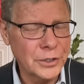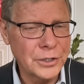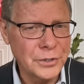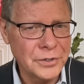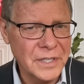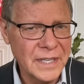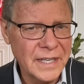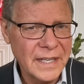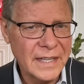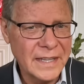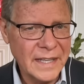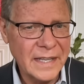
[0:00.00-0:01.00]
news,
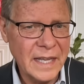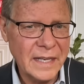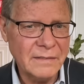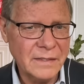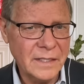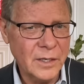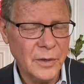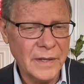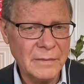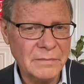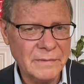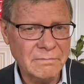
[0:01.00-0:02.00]
then that you know
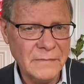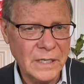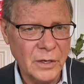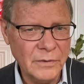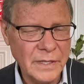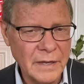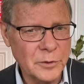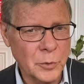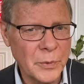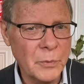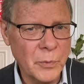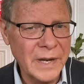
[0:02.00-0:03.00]
that you know you have
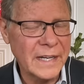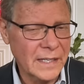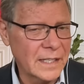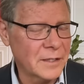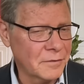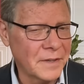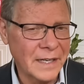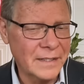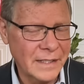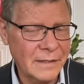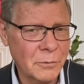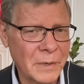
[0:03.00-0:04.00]
to reignite the fire,
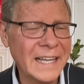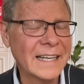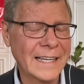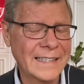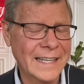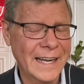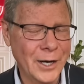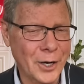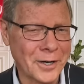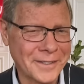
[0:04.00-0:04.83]
reignite the hair.